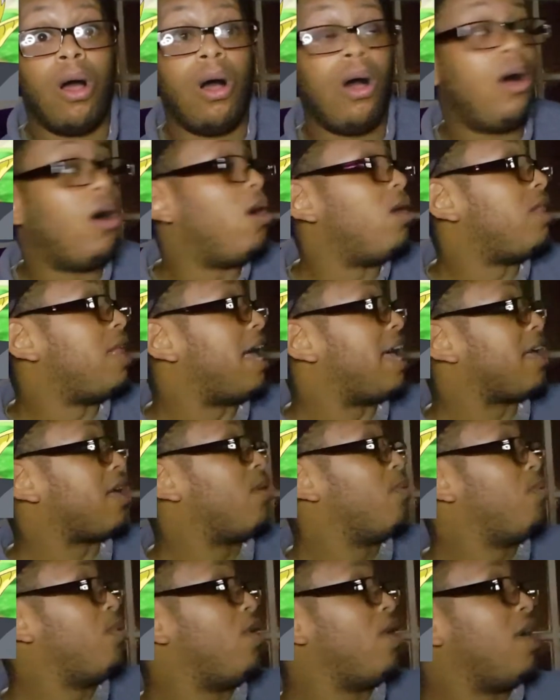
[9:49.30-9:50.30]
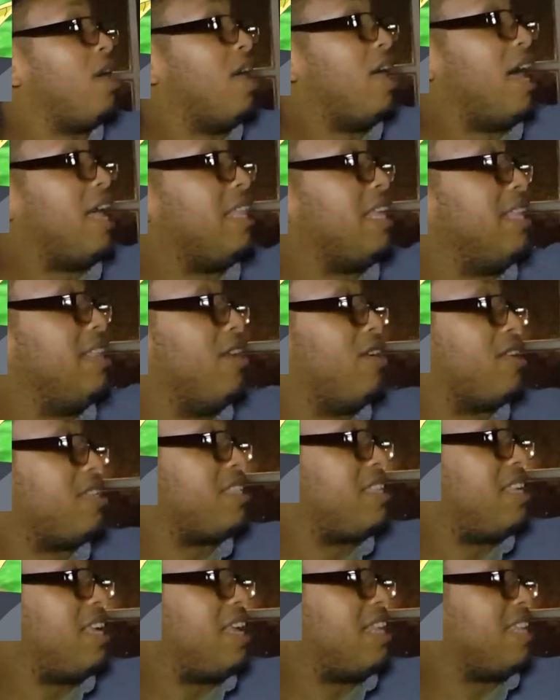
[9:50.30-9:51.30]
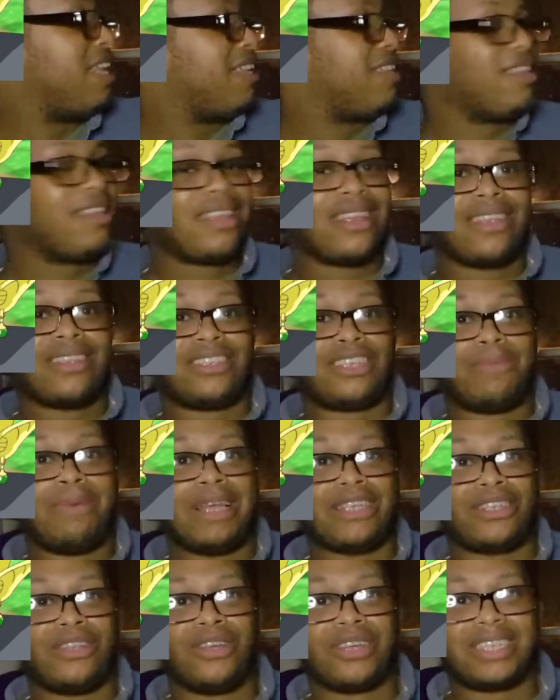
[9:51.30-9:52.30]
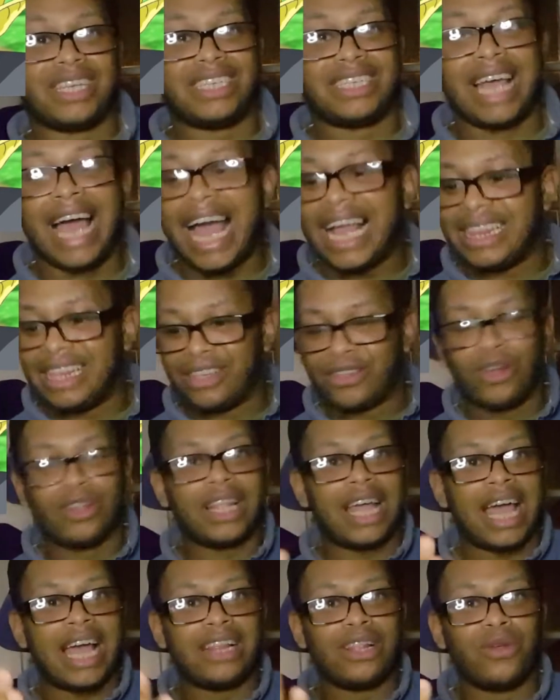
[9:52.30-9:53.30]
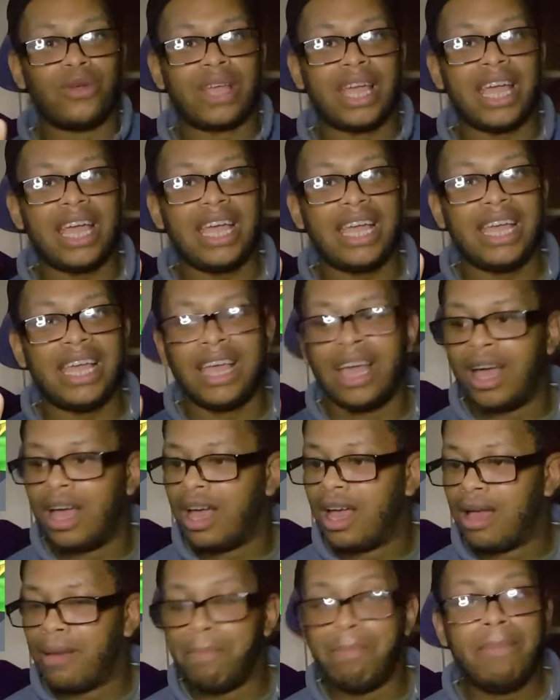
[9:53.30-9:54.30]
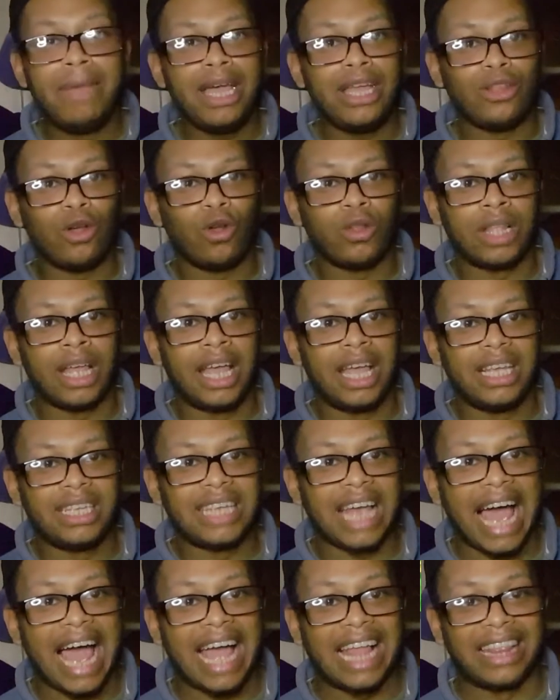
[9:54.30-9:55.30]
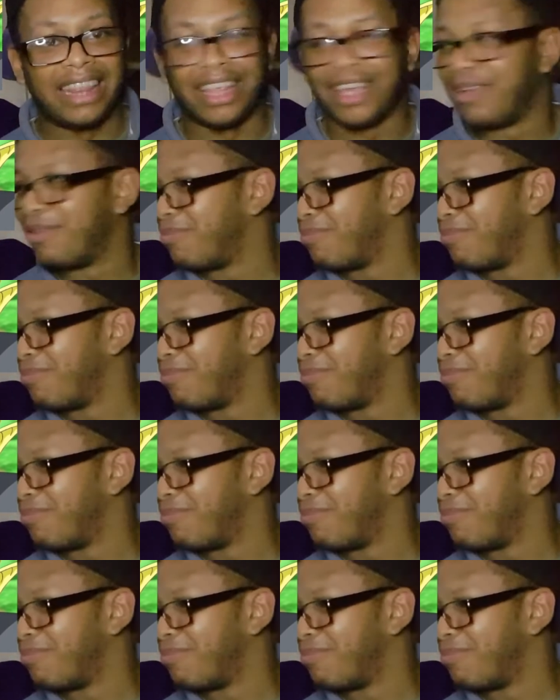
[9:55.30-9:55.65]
oh, like, what? And he looks, and then Zamatsu looks at his hand. He's got the Hello Kitty mitten on his hand.